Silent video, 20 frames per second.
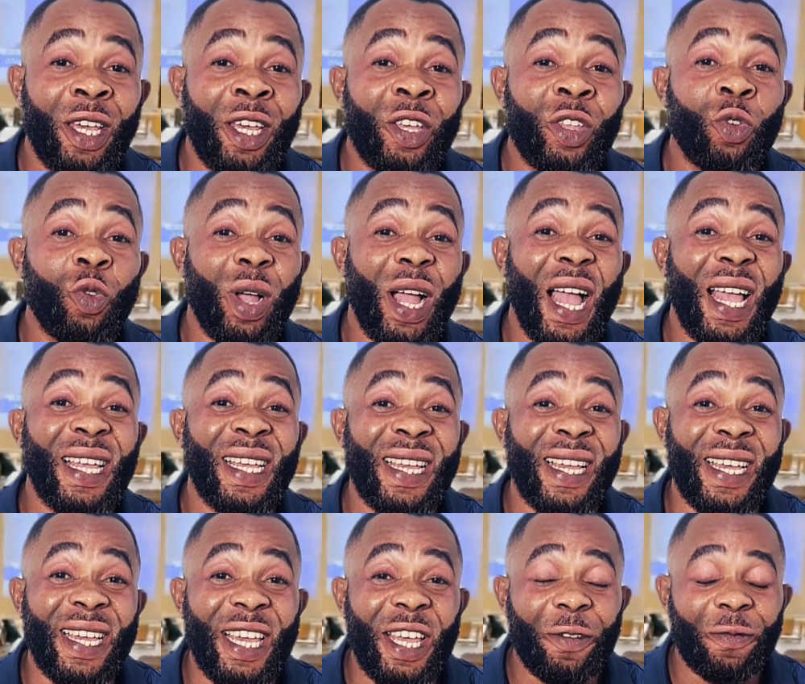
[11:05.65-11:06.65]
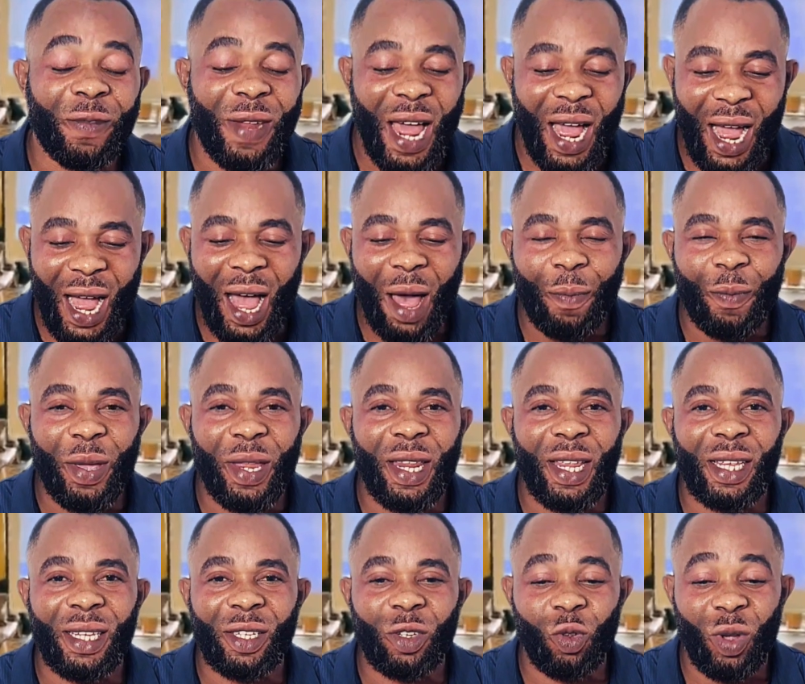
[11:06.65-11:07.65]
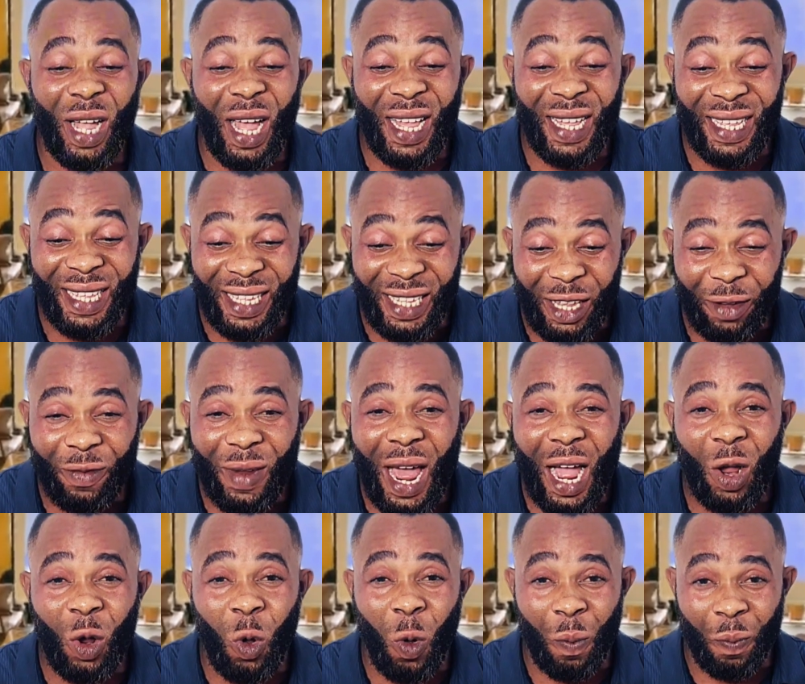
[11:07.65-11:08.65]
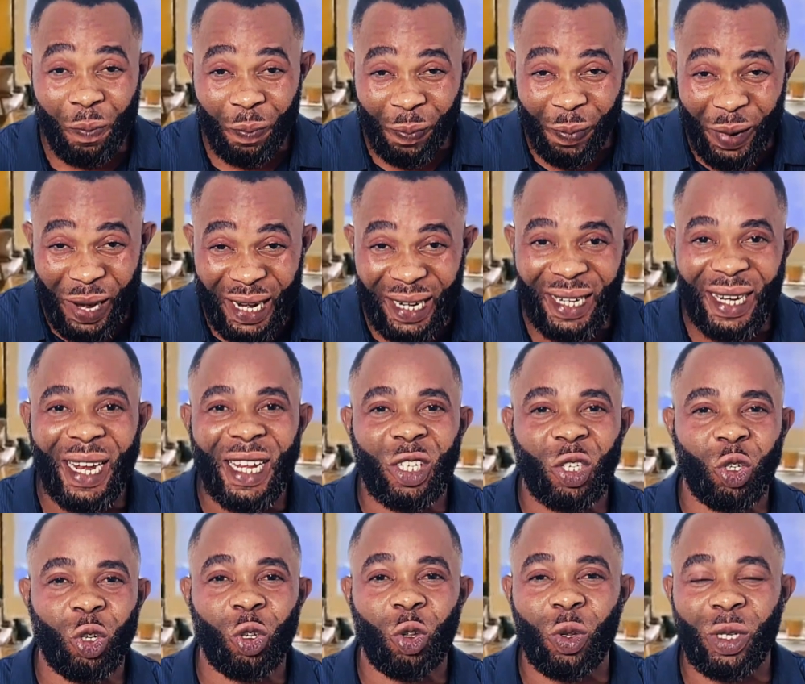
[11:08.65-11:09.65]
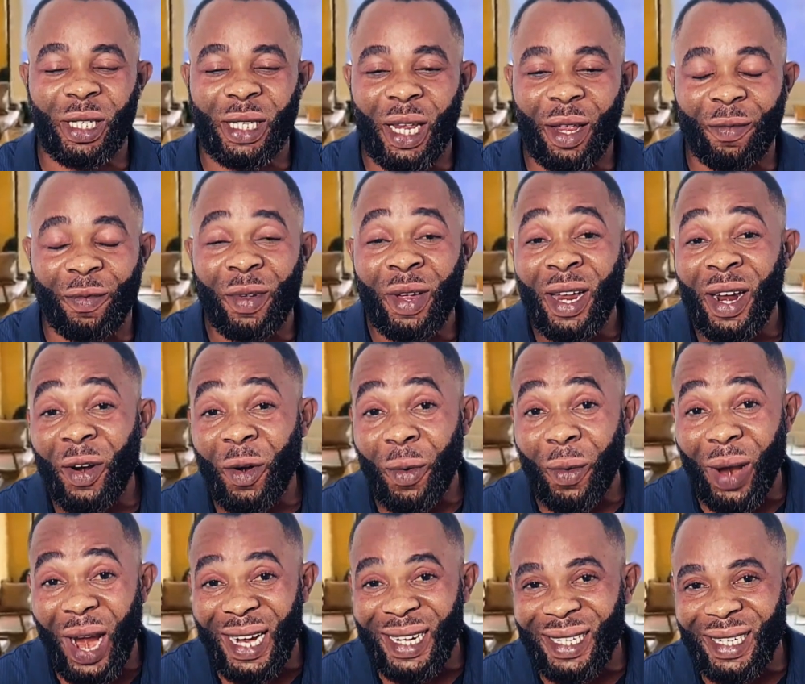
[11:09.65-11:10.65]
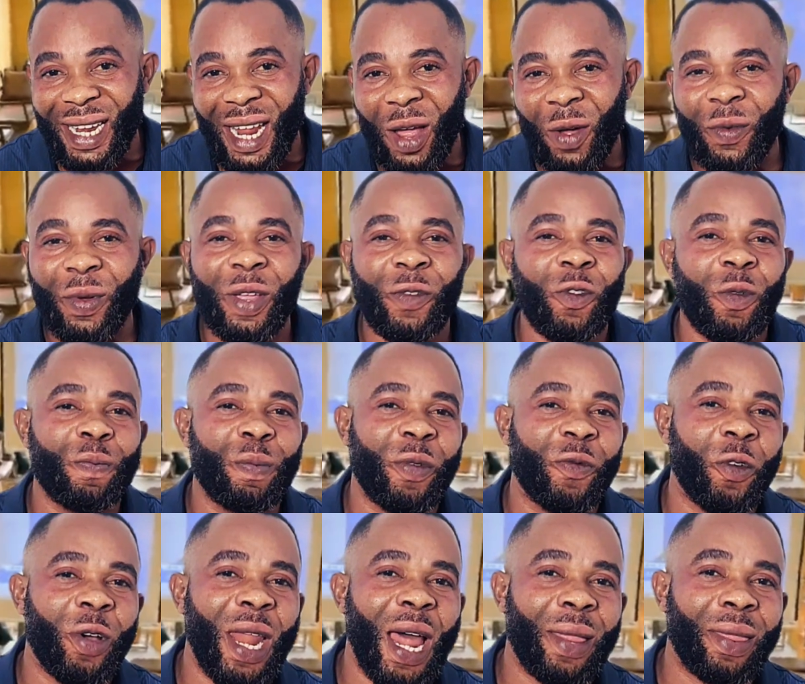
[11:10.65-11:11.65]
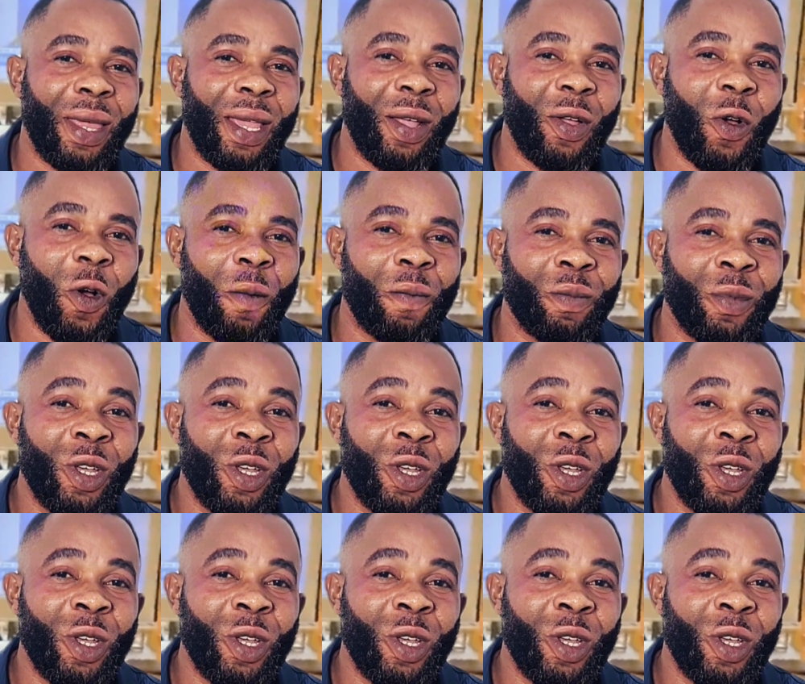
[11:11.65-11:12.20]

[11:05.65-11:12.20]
You can give that happiness, you can give that completeness to yourself right now, even before that thing comes.